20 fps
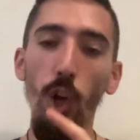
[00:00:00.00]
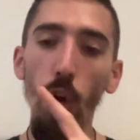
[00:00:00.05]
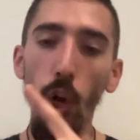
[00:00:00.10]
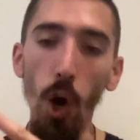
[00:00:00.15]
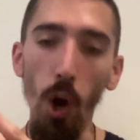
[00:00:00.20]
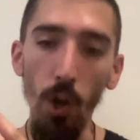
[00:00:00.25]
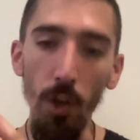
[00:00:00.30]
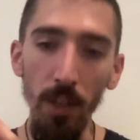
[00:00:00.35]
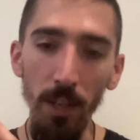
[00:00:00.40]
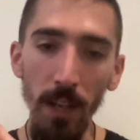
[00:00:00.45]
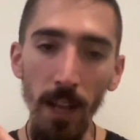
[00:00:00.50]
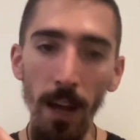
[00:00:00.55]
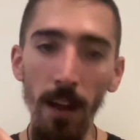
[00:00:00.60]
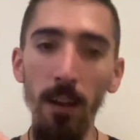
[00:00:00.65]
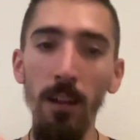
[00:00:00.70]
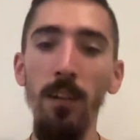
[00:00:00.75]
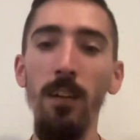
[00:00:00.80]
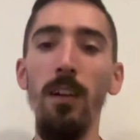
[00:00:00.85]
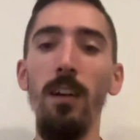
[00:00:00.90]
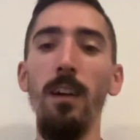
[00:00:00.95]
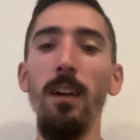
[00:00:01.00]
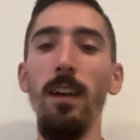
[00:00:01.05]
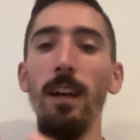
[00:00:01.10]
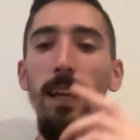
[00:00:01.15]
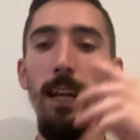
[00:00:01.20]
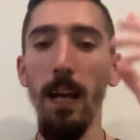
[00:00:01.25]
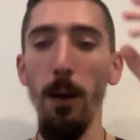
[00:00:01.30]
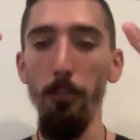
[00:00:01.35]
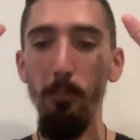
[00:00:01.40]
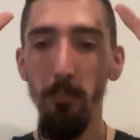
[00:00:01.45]
Gonna,
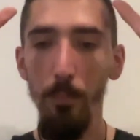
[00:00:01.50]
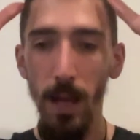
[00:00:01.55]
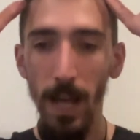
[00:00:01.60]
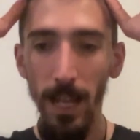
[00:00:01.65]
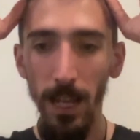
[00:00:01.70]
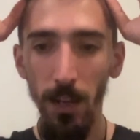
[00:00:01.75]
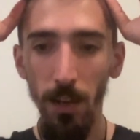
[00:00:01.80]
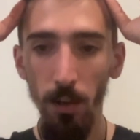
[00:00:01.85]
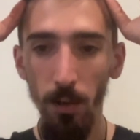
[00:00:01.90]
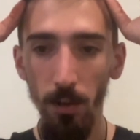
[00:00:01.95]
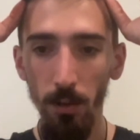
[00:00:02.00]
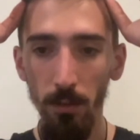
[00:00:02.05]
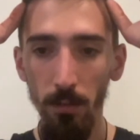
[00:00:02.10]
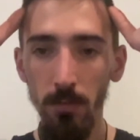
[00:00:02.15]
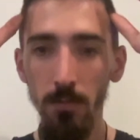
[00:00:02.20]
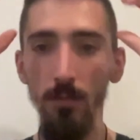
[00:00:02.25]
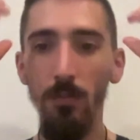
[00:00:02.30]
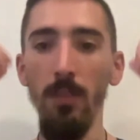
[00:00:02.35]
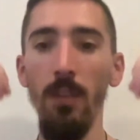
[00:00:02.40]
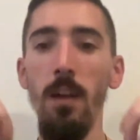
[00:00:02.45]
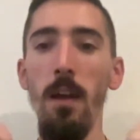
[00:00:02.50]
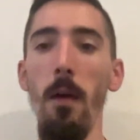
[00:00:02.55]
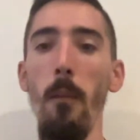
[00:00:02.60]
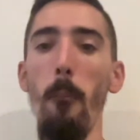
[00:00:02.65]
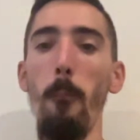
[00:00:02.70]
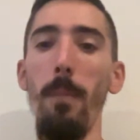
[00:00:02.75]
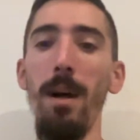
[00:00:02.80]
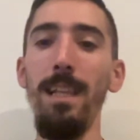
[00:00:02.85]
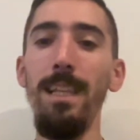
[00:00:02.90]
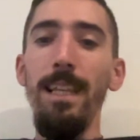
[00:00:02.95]
cappello,
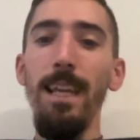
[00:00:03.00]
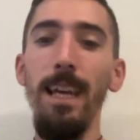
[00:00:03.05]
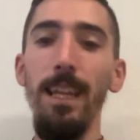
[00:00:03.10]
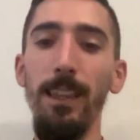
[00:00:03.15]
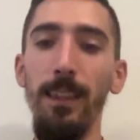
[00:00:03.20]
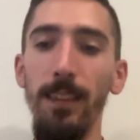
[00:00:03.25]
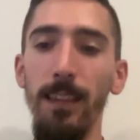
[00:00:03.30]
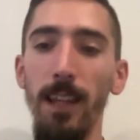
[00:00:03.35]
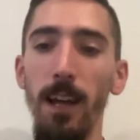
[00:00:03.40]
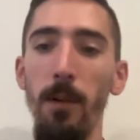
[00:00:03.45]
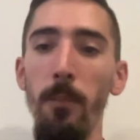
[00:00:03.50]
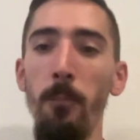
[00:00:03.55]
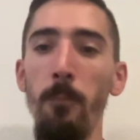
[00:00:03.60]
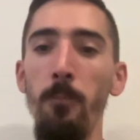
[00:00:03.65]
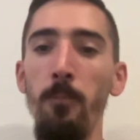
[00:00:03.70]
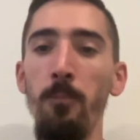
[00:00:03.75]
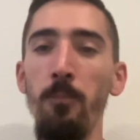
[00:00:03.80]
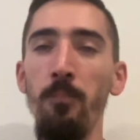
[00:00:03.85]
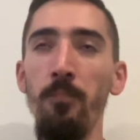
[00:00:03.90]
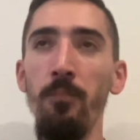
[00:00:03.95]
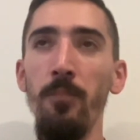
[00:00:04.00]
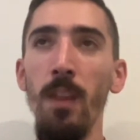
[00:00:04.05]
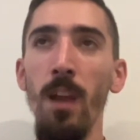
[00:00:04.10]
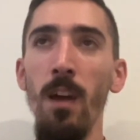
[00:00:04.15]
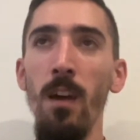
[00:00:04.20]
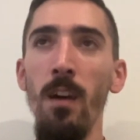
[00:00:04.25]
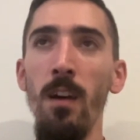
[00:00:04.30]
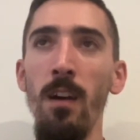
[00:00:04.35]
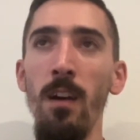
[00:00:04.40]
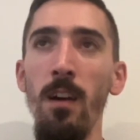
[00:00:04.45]
maglietta.
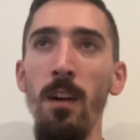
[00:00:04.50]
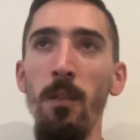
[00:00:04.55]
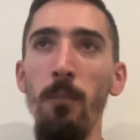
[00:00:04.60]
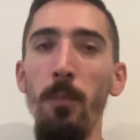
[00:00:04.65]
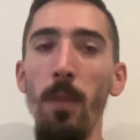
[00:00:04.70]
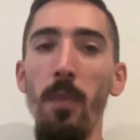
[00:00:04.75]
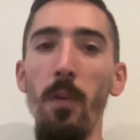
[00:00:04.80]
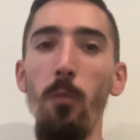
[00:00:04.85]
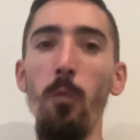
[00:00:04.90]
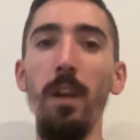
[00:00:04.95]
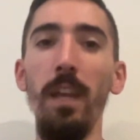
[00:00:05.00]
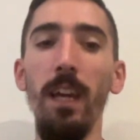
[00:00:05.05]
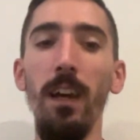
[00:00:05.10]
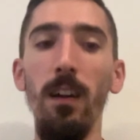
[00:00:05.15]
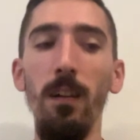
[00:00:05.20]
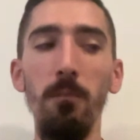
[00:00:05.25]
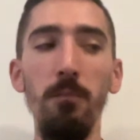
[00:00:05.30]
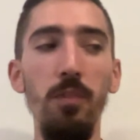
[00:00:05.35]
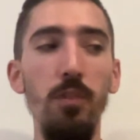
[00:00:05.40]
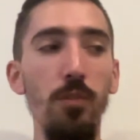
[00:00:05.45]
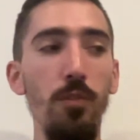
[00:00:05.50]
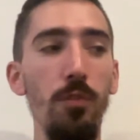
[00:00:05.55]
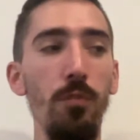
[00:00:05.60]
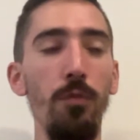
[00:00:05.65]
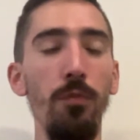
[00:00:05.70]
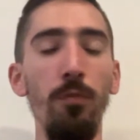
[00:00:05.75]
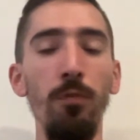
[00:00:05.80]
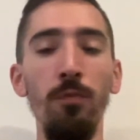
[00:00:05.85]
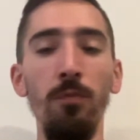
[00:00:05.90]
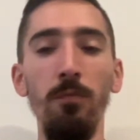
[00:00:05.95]
But then when it comes
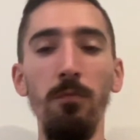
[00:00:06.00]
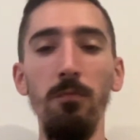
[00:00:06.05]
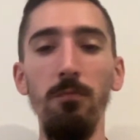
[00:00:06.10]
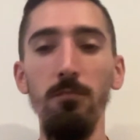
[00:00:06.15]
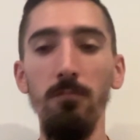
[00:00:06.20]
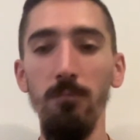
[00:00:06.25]
to